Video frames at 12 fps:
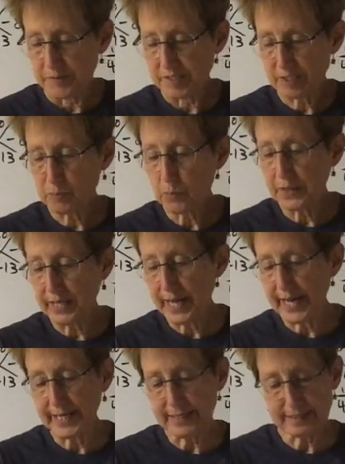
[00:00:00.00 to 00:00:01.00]

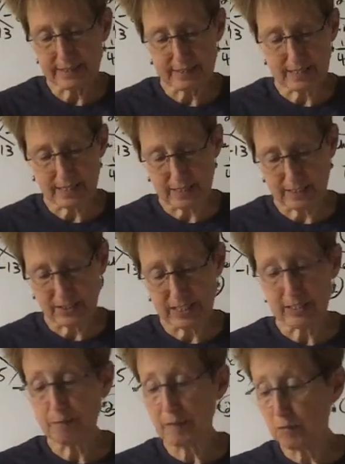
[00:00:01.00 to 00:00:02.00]
6.8, you
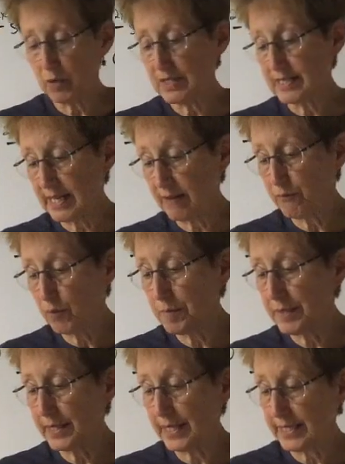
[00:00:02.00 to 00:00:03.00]
need to memorize that
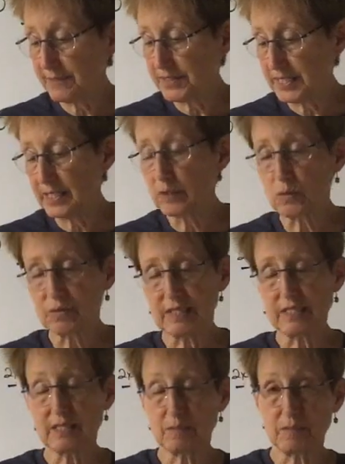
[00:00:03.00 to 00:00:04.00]
formula. A of t equals
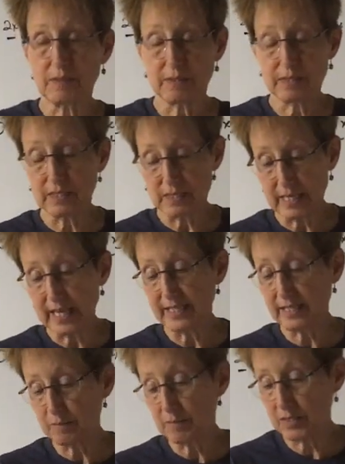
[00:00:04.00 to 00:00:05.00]
a
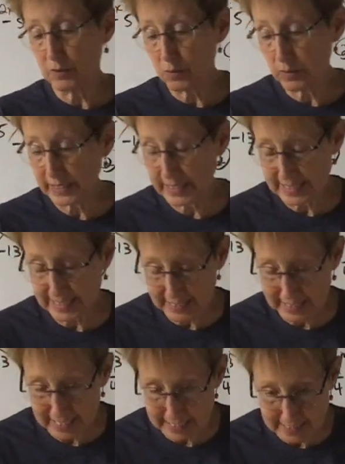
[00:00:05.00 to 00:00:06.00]
sub 0 e to the
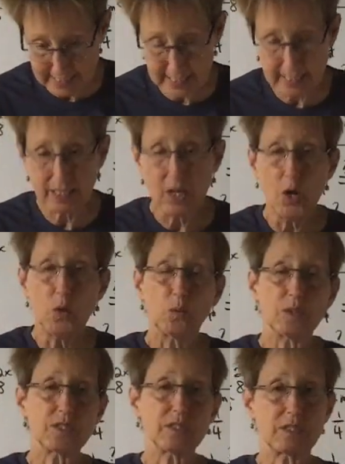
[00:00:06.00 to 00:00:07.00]
kt,
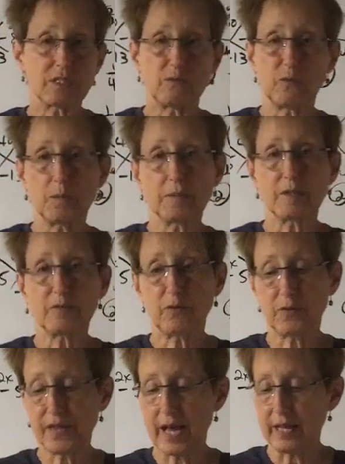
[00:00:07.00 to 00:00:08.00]
which is the formula
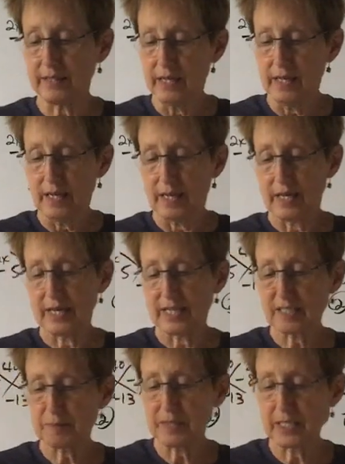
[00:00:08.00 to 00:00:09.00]
for that
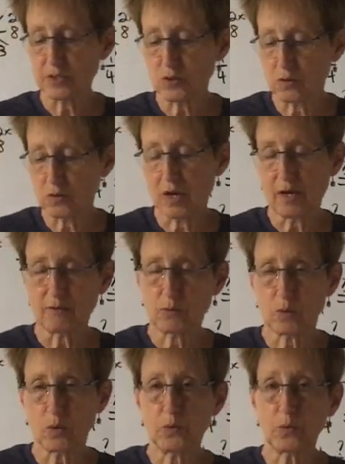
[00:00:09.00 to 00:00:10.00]
exponential law of
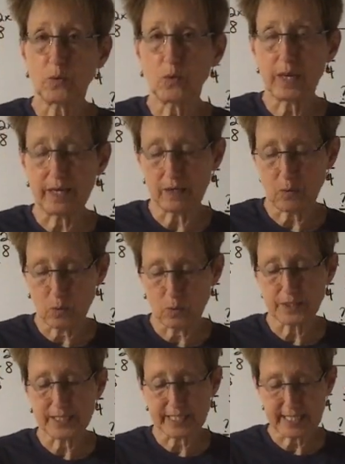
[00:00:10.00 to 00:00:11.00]
growth or
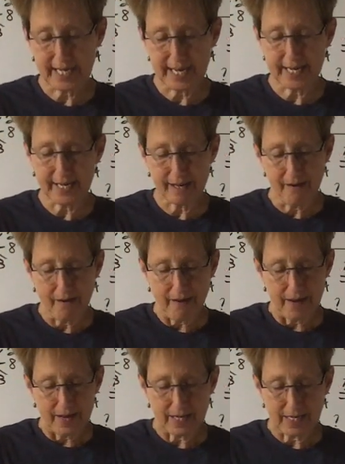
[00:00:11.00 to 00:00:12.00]
decay.
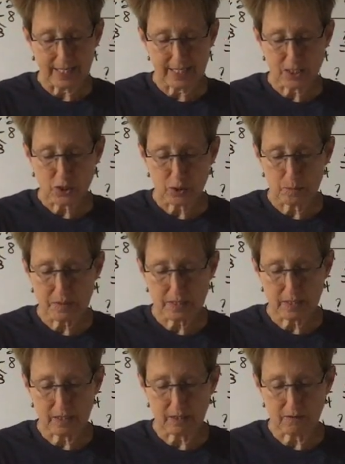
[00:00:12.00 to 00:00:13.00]
In terms
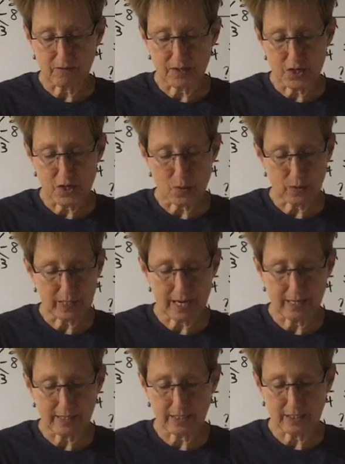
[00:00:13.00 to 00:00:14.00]
of knowing
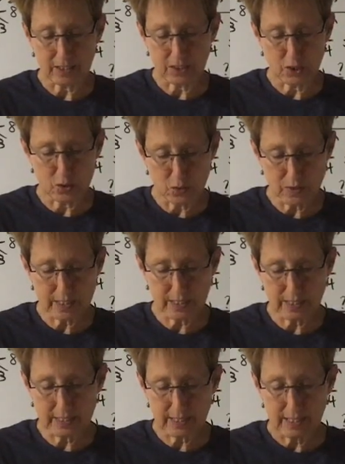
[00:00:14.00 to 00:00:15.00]
how to use
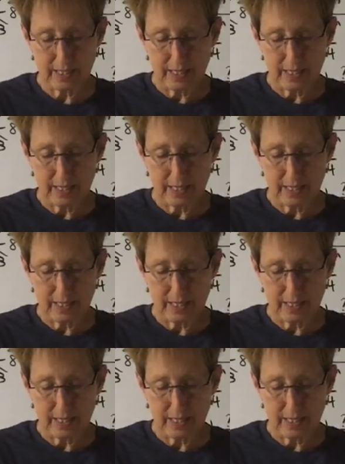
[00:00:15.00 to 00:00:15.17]
it,